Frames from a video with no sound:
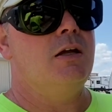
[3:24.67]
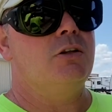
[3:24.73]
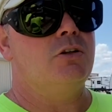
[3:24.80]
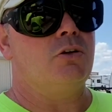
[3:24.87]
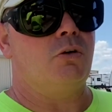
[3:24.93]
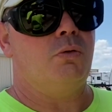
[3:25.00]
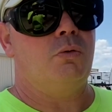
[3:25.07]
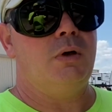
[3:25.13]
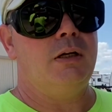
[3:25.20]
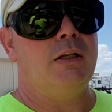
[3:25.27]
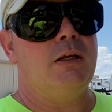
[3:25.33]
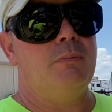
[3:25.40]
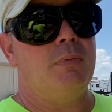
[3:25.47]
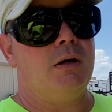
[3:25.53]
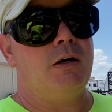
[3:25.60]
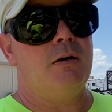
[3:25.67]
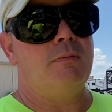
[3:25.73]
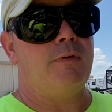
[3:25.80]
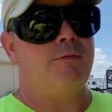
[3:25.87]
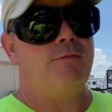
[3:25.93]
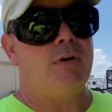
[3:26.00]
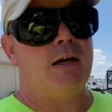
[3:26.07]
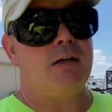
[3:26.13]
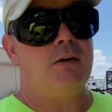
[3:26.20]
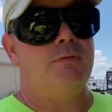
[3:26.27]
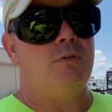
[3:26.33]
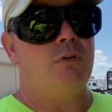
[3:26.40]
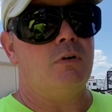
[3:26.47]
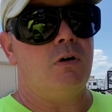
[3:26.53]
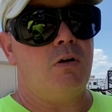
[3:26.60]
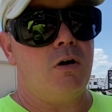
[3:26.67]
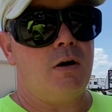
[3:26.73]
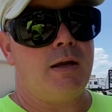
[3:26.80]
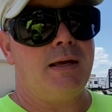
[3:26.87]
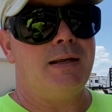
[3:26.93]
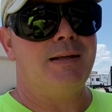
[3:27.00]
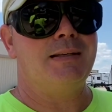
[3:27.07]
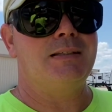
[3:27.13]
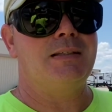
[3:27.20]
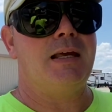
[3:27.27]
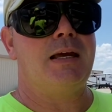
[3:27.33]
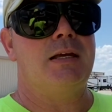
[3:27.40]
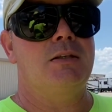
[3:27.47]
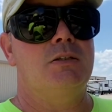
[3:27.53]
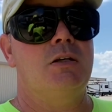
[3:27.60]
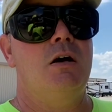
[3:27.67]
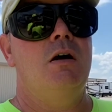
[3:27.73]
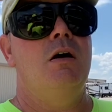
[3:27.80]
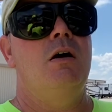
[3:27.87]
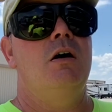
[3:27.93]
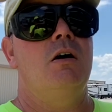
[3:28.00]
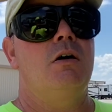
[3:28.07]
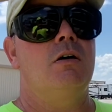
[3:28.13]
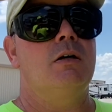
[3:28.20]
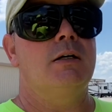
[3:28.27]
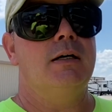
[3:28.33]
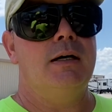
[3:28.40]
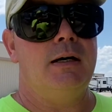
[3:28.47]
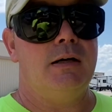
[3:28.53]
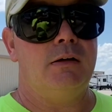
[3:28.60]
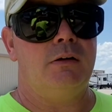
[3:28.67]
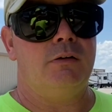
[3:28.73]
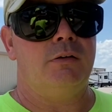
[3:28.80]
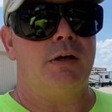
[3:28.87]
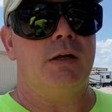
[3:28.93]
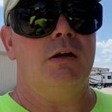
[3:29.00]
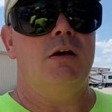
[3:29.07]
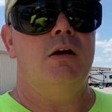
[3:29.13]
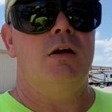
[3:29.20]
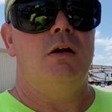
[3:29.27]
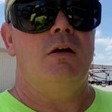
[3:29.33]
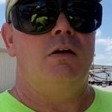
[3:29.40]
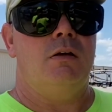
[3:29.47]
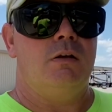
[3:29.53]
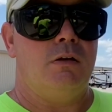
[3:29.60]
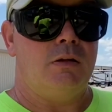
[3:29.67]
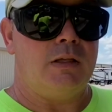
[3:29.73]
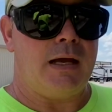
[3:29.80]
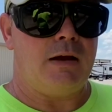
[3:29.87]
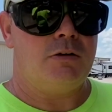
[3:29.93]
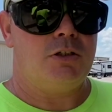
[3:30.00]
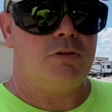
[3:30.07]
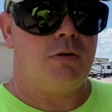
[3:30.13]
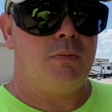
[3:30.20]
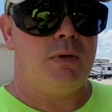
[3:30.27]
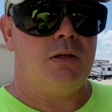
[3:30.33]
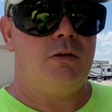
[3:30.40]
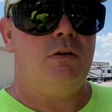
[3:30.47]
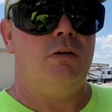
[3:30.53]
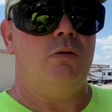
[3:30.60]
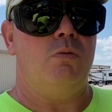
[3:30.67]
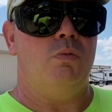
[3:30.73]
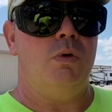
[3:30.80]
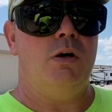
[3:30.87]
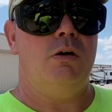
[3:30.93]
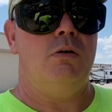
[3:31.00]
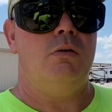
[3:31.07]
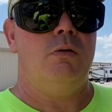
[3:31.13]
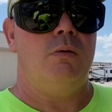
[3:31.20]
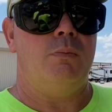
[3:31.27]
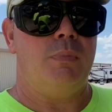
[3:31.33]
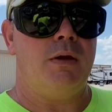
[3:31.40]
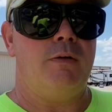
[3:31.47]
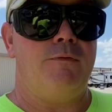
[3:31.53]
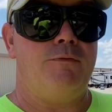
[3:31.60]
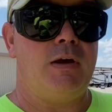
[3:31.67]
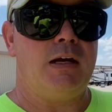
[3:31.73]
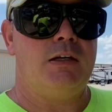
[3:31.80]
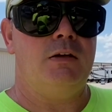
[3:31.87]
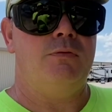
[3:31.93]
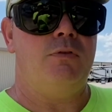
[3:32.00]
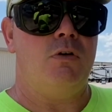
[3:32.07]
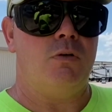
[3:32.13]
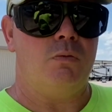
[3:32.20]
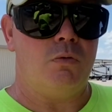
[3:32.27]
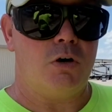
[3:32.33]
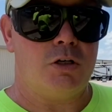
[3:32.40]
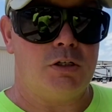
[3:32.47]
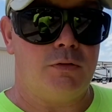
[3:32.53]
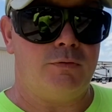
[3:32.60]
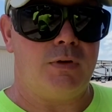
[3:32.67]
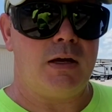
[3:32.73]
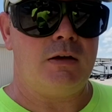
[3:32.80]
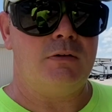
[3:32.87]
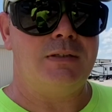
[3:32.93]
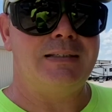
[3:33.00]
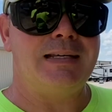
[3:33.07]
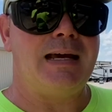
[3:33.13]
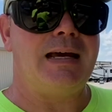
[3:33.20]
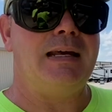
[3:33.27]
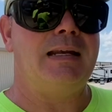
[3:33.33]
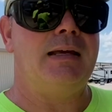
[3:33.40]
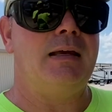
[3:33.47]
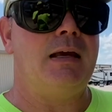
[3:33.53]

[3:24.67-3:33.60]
to really become effective on organic stains on concrete. Downstreaming will be effective on washing vinyl siding